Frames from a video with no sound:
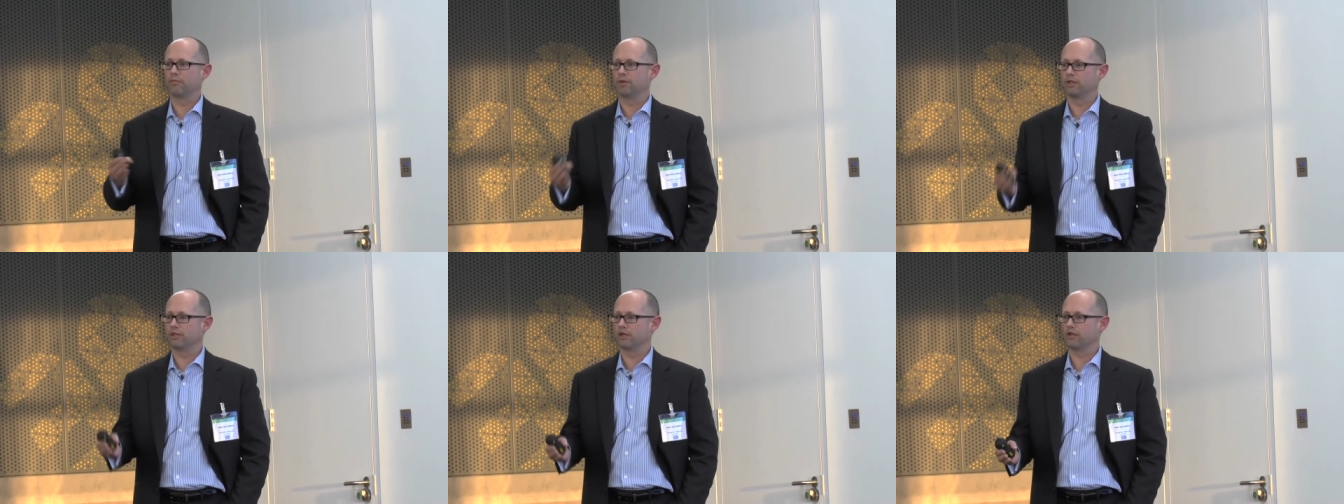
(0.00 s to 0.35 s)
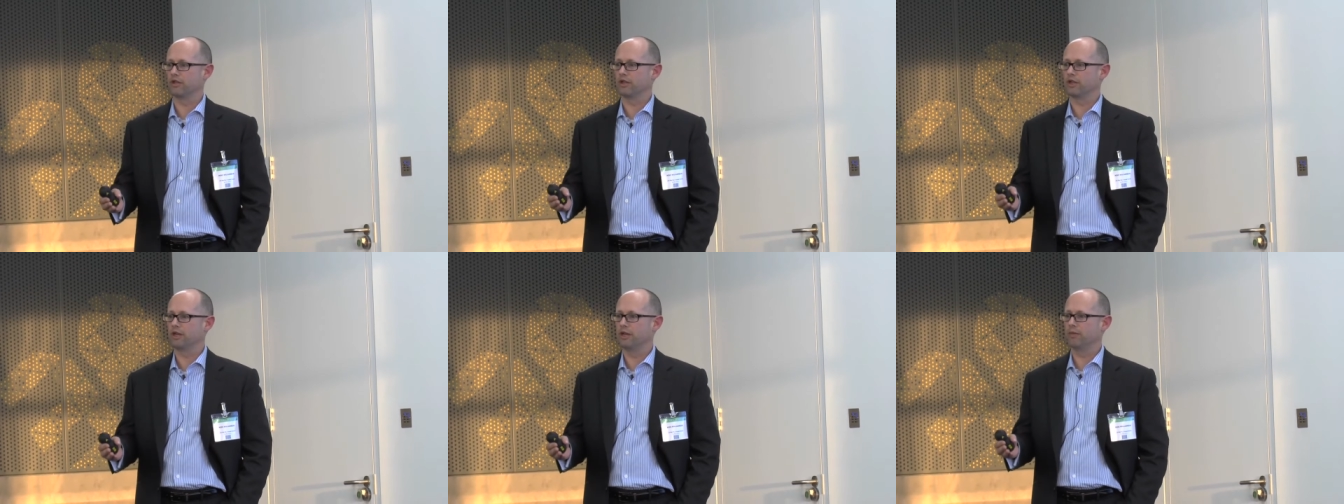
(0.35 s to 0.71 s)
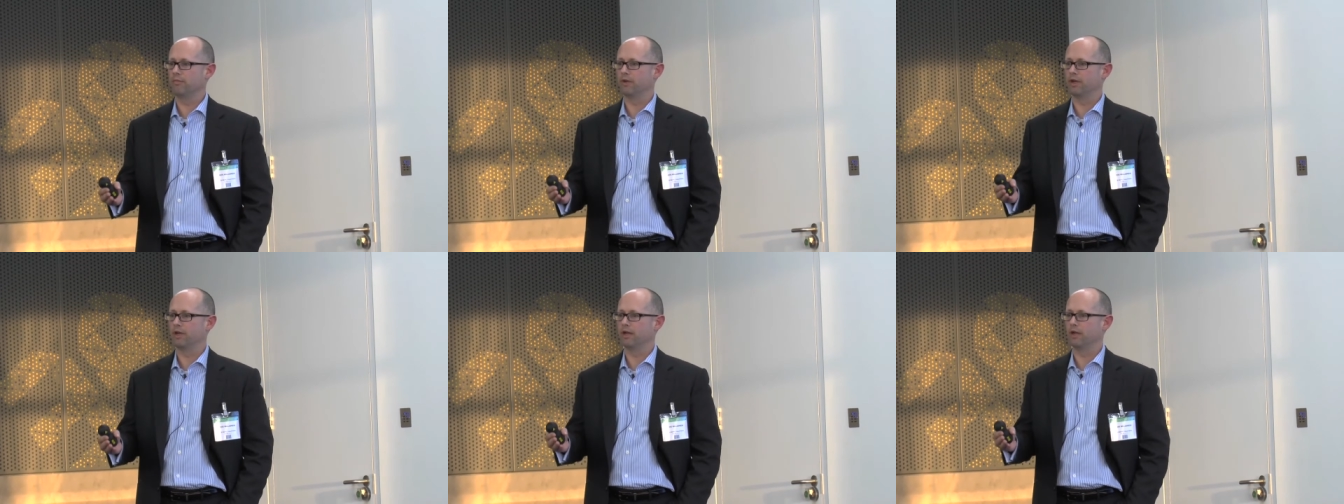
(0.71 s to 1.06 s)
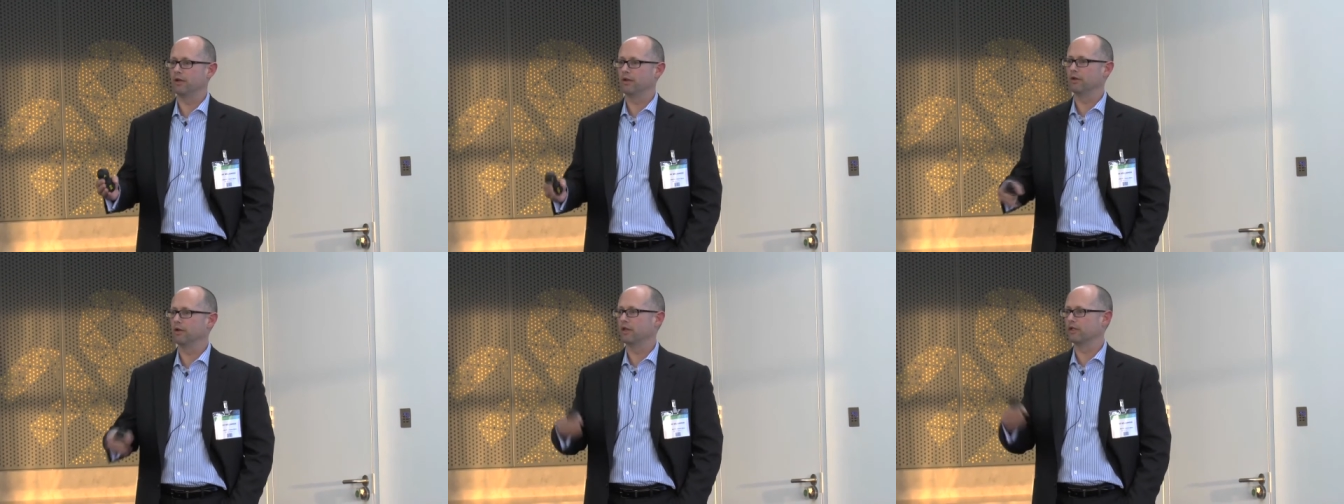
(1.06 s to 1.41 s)
position
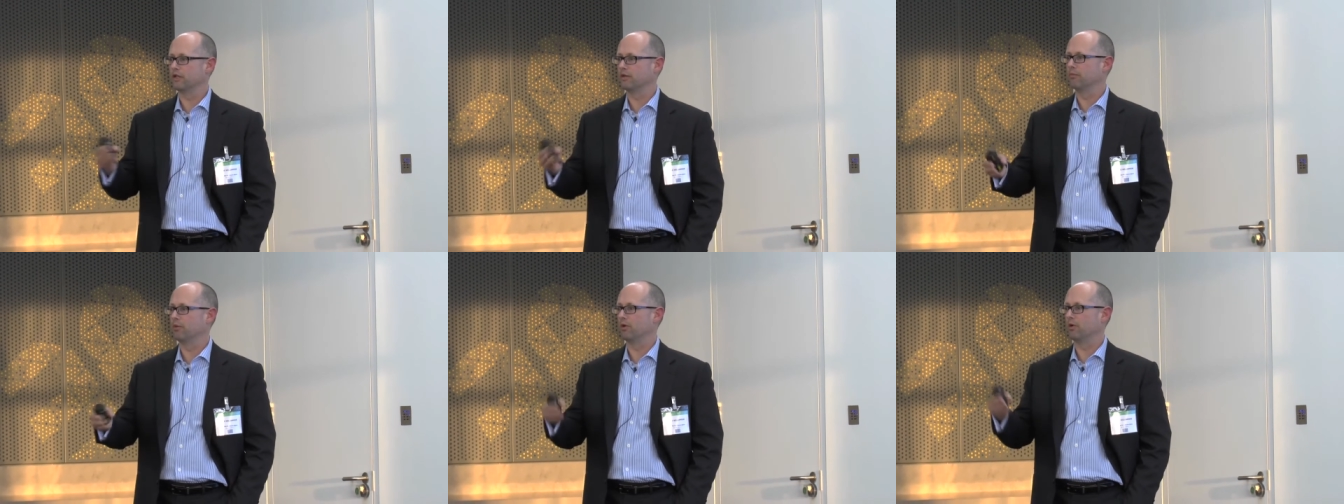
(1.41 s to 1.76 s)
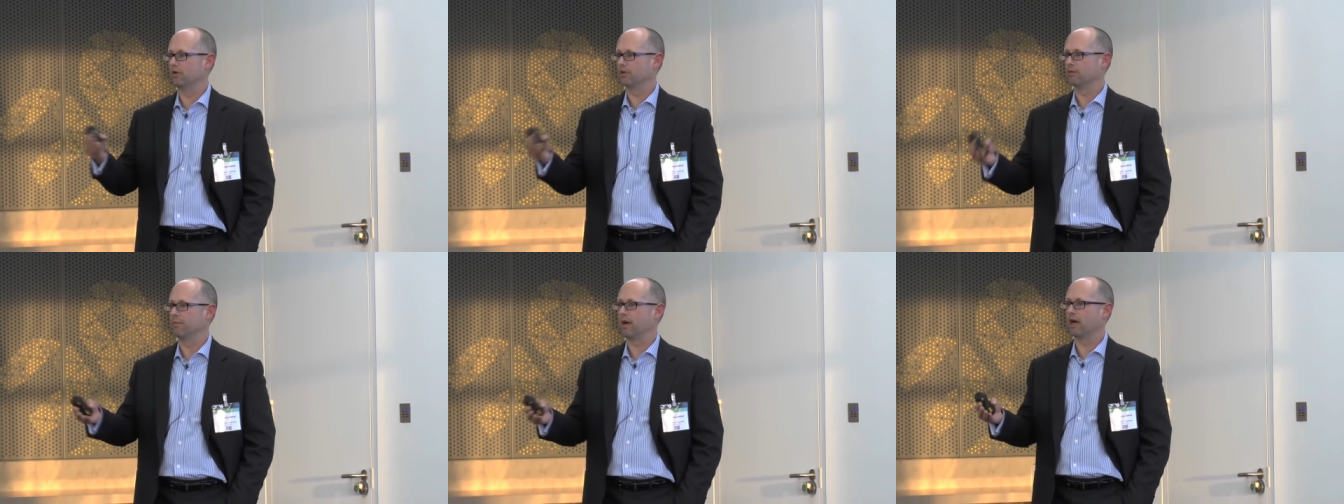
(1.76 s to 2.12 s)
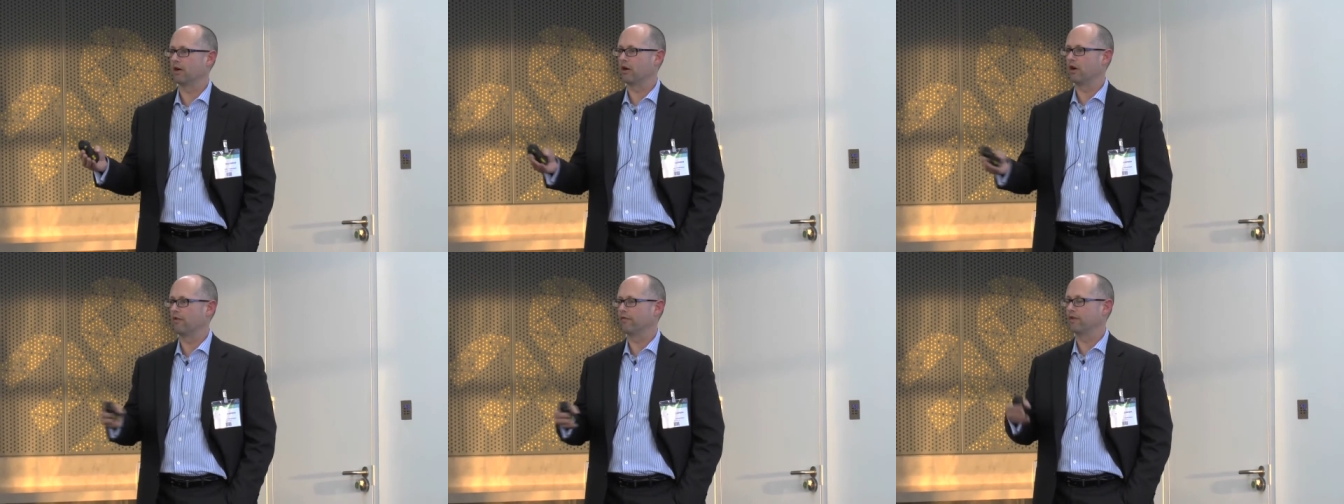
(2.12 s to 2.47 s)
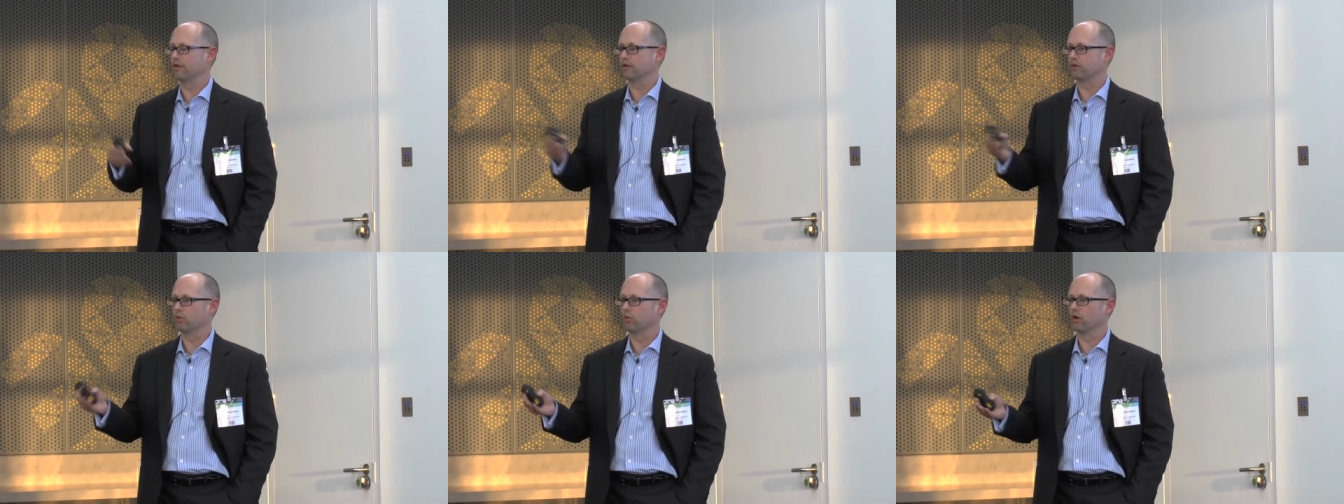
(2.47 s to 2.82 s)
keeping, nuts and bolts, back office,